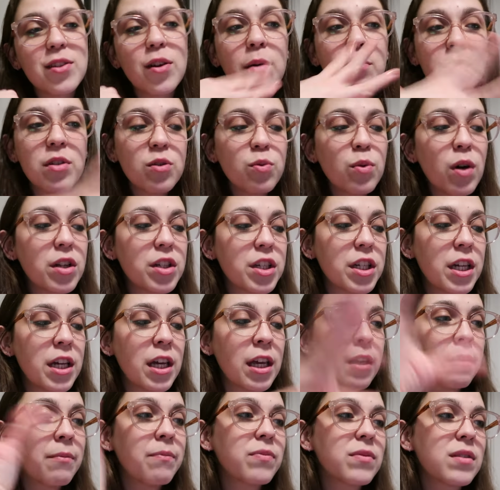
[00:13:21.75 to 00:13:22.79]
so I'm just
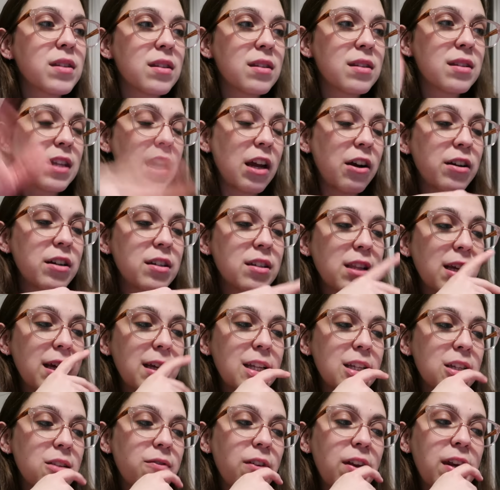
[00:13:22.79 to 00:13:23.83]
watching Sarah's
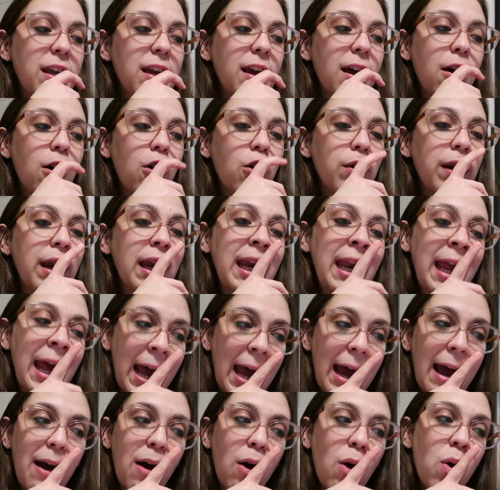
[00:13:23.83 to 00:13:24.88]
latest video
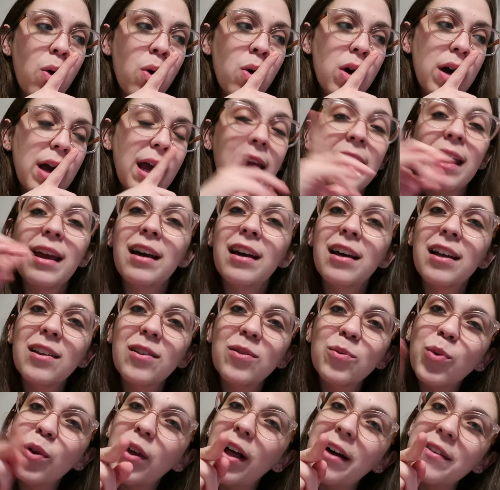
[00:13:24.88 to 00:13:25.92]
now,
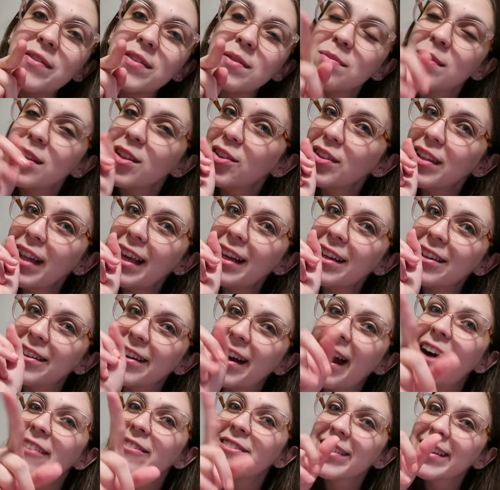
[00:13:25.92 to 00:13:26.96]
and we'll have some dinner
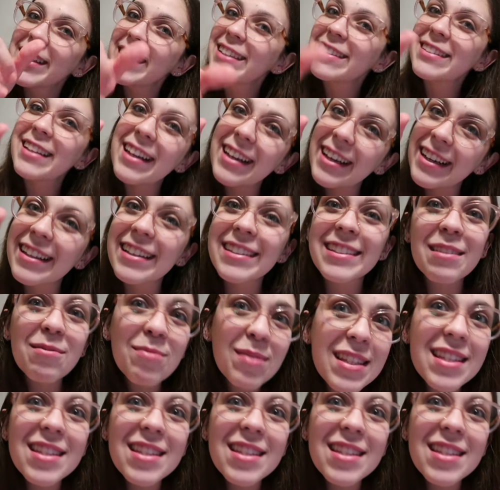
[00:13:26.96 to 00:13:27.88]
later. I'm really excited because I'm